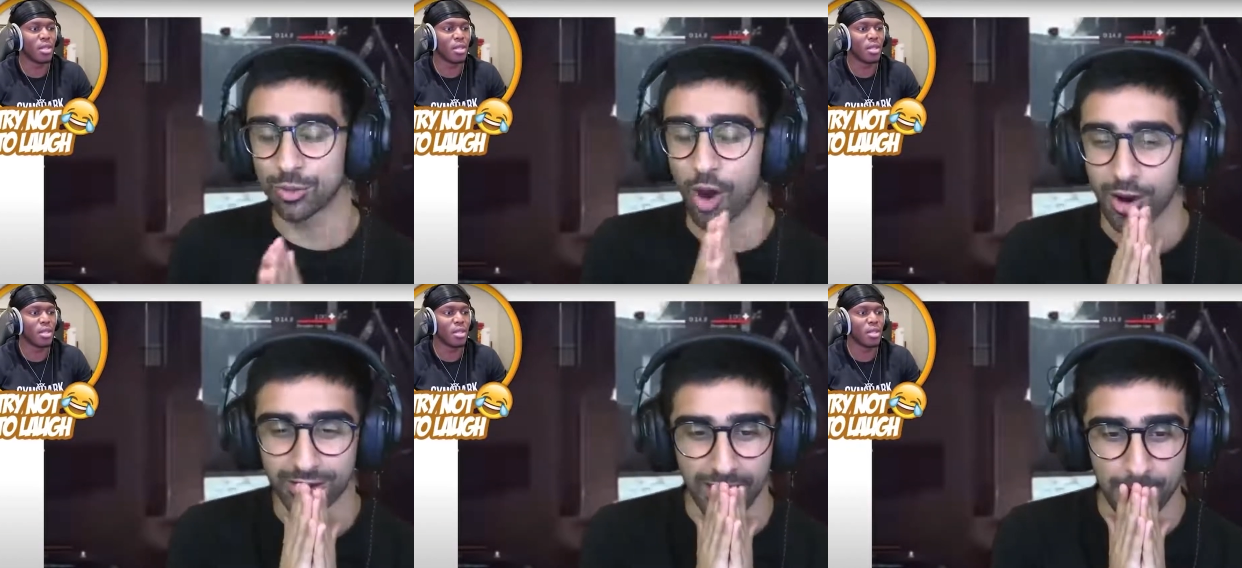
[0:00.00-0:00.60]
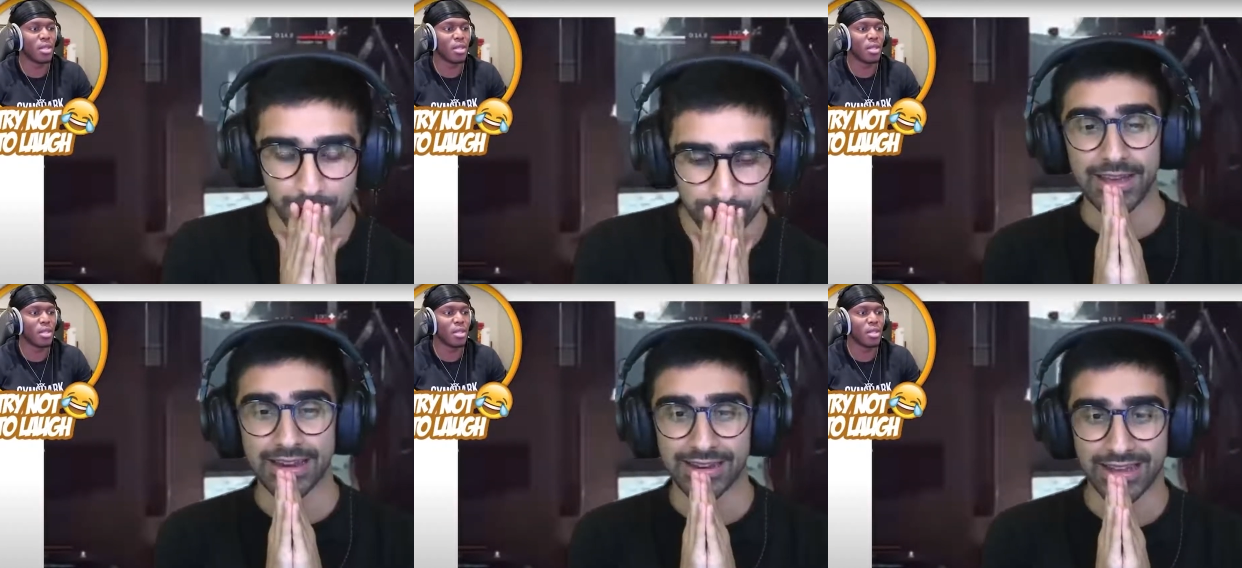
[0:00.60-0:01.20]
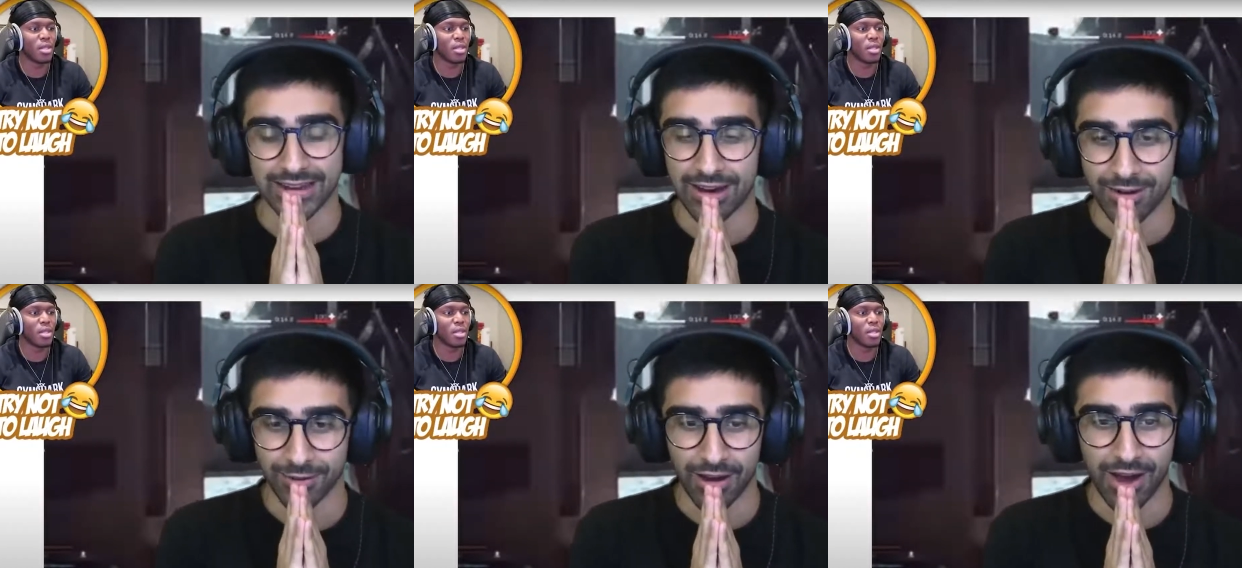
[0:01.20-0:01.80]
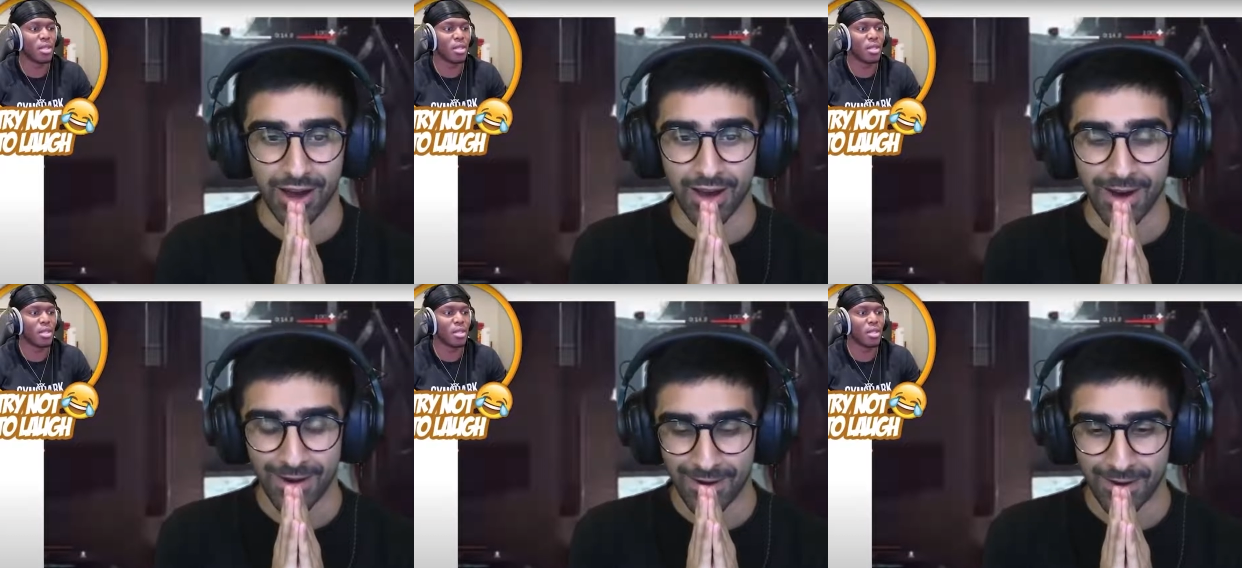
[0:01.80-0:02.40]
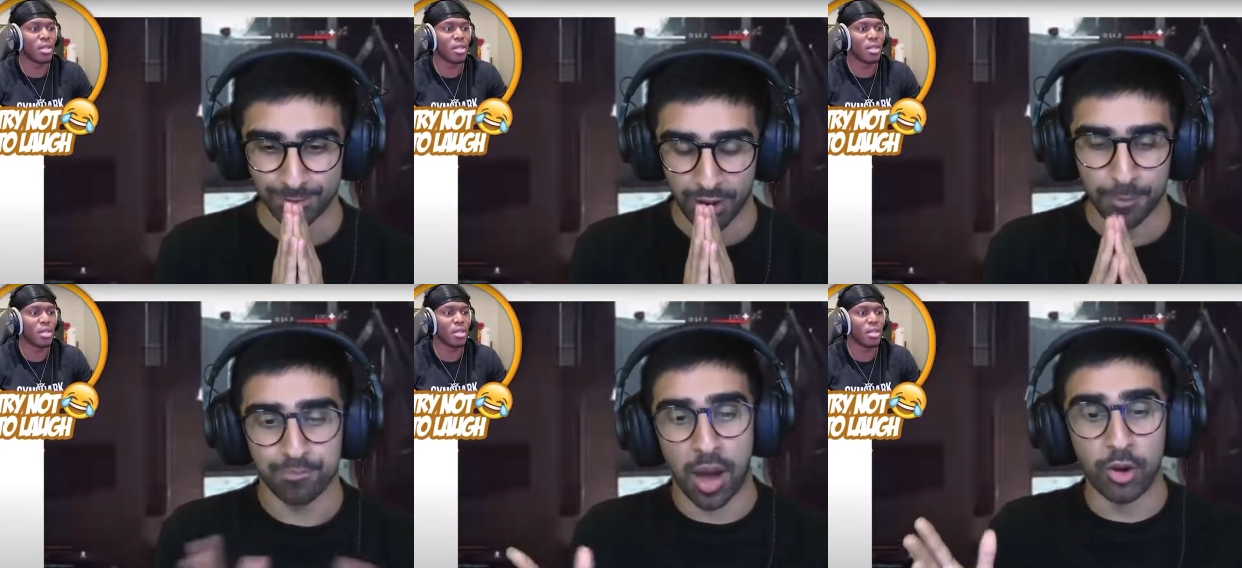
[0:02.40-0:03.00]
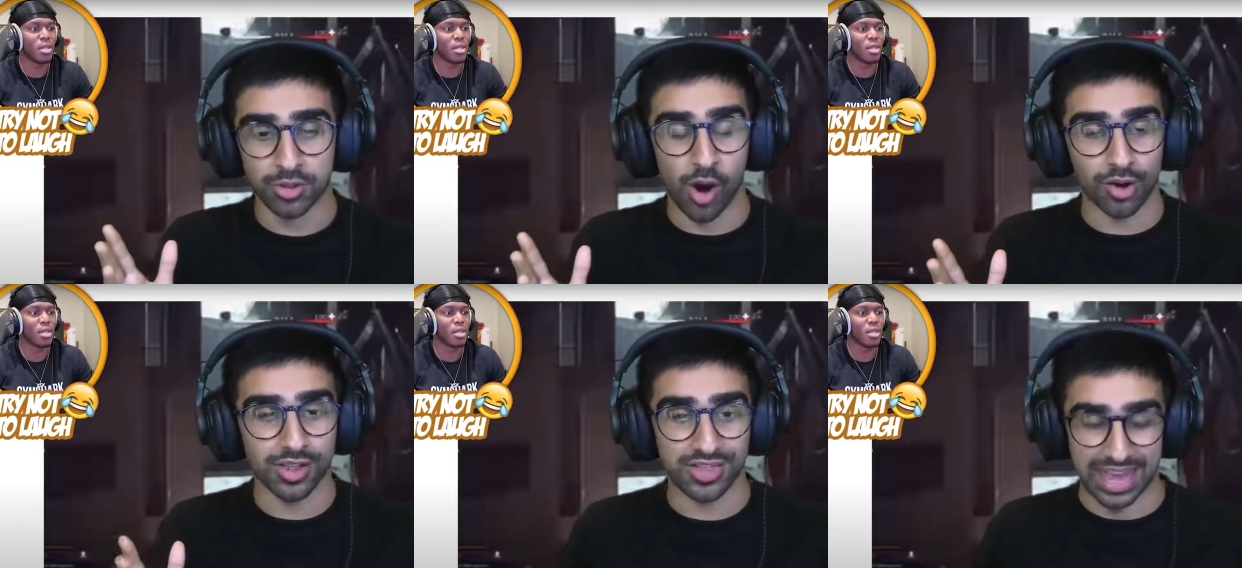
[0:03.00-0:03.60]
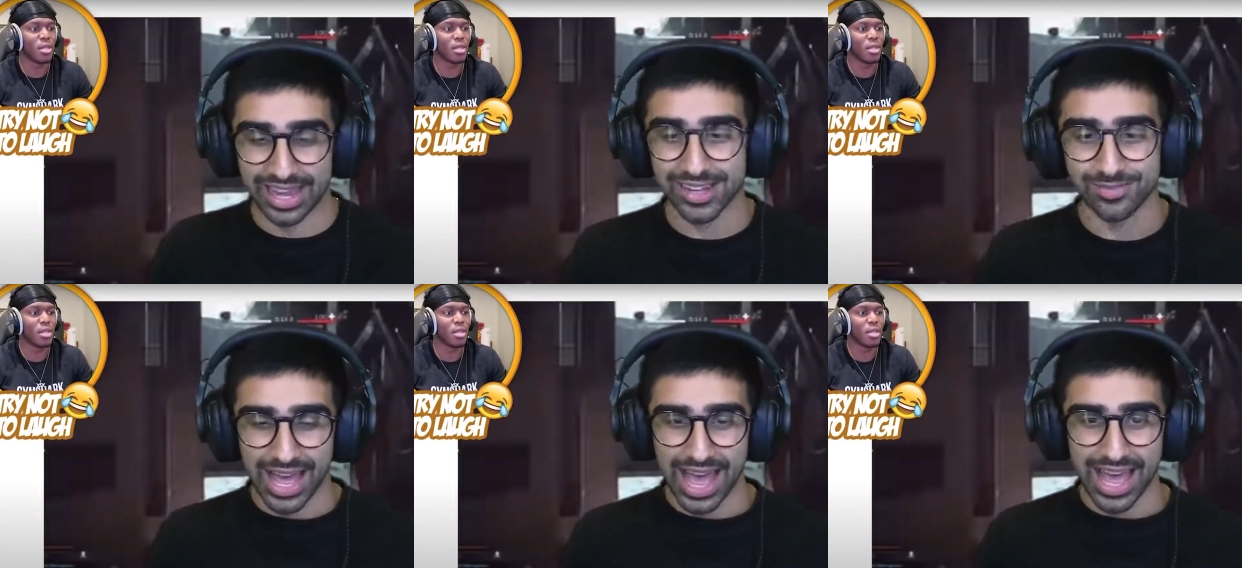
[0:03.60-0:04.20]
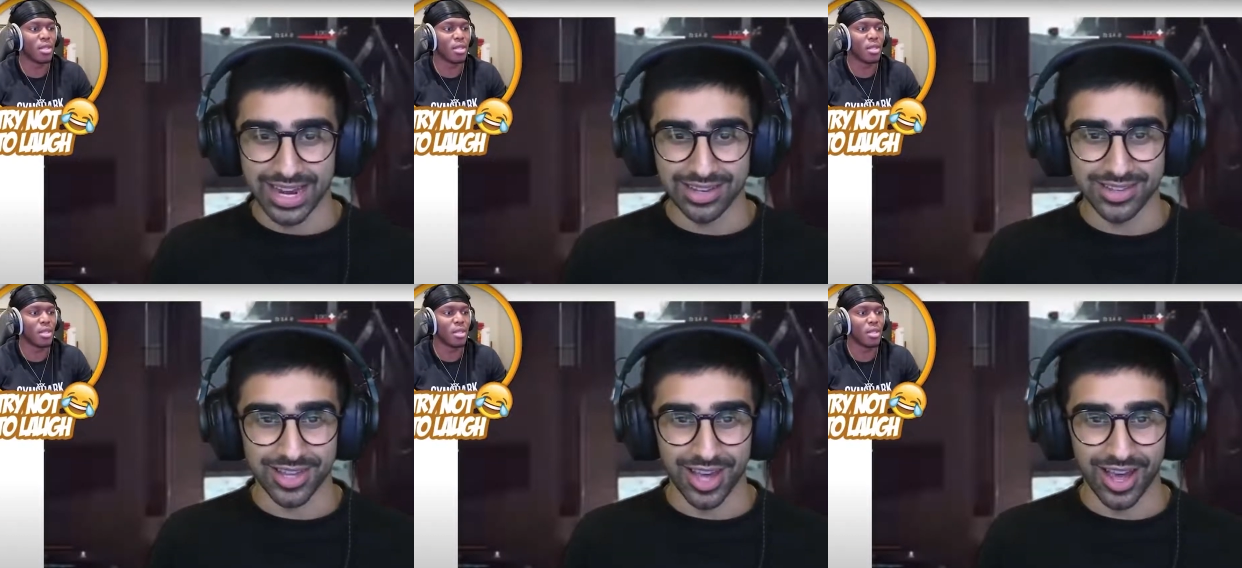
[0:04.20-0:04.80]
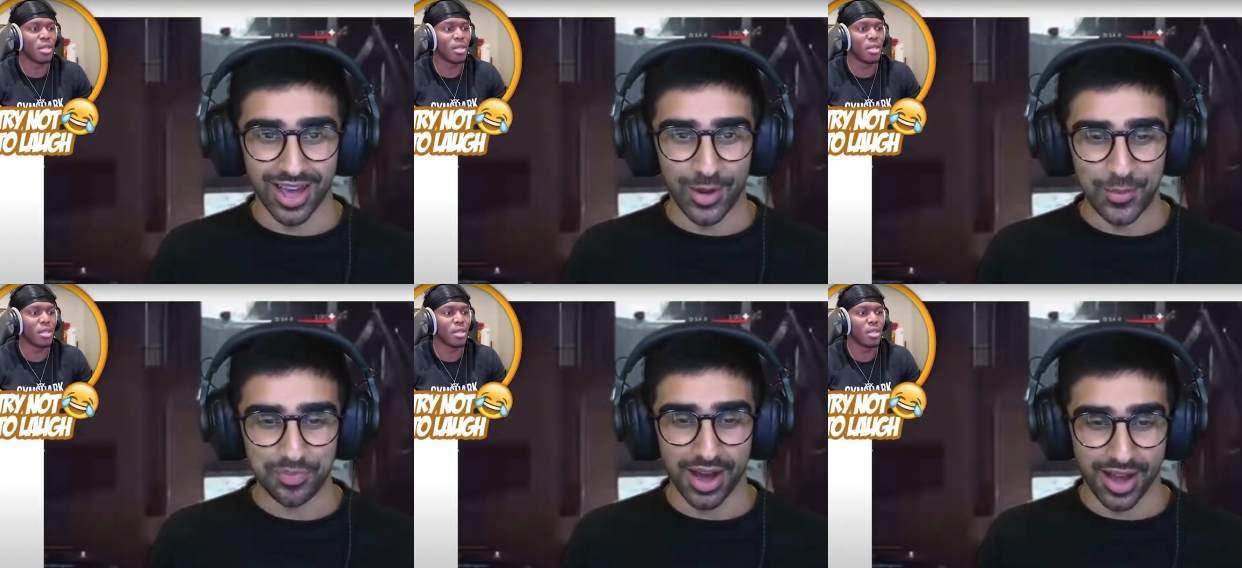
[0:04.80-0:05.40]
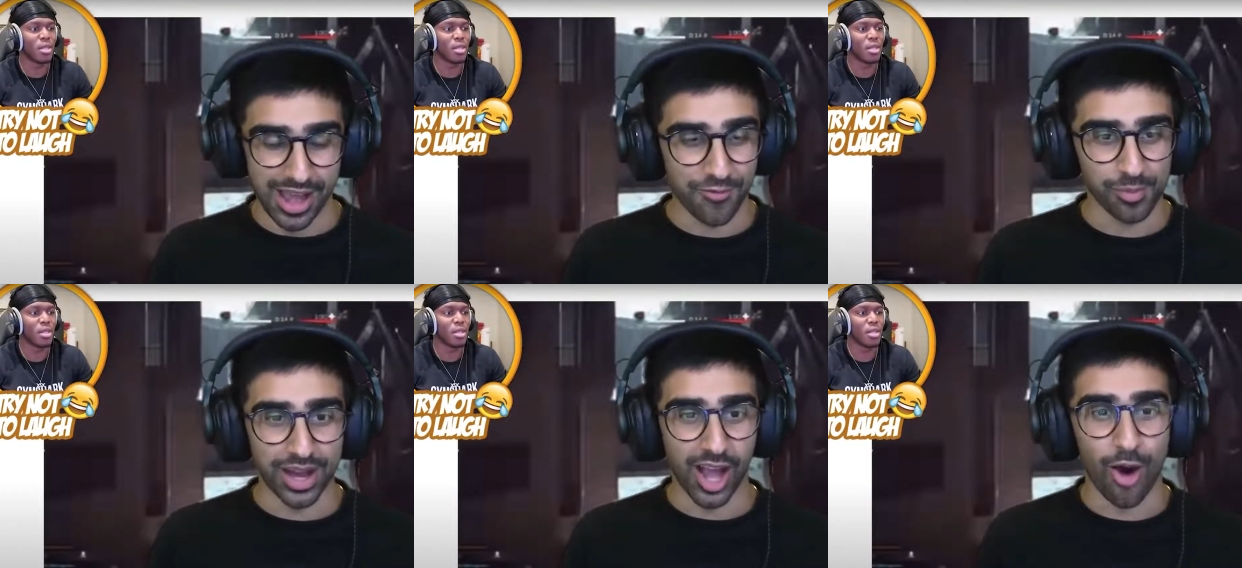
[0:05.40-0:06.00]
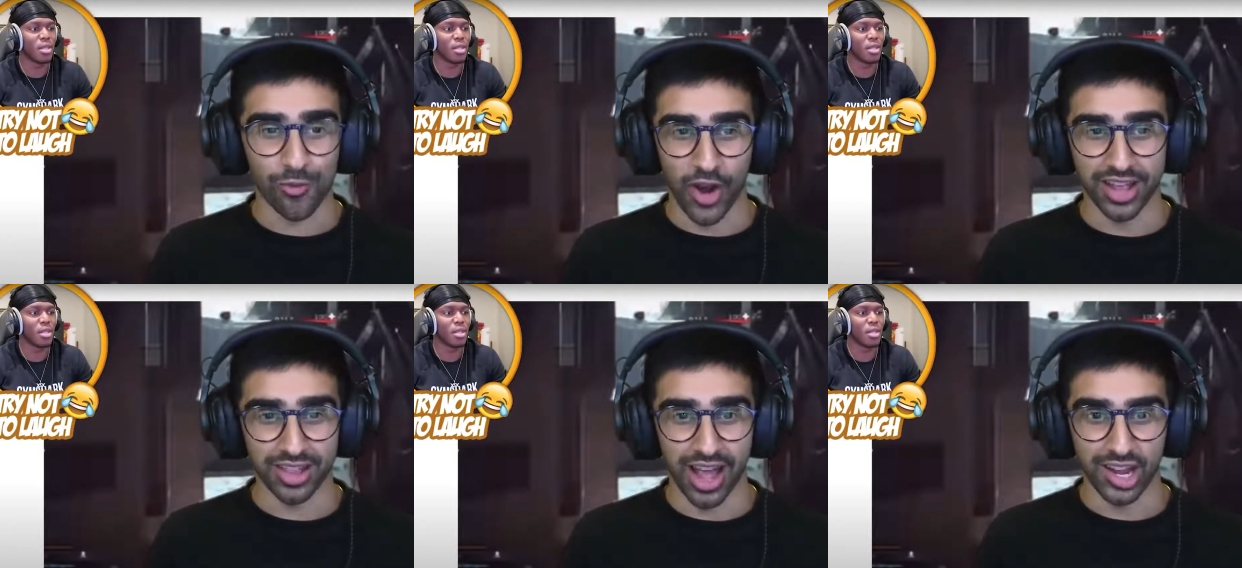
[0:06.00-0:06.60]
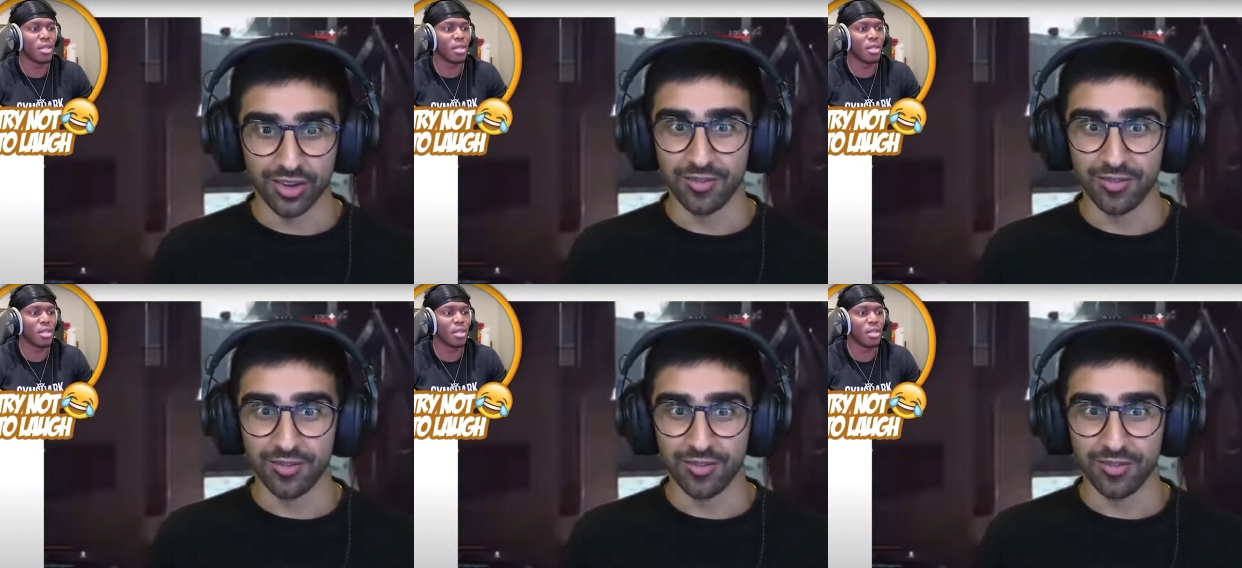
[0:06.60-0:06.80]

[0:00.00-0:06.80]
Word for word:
Speaker 1: is rocked up in in our uh, our, our post box thing, and uh, I hear from my girlfriend like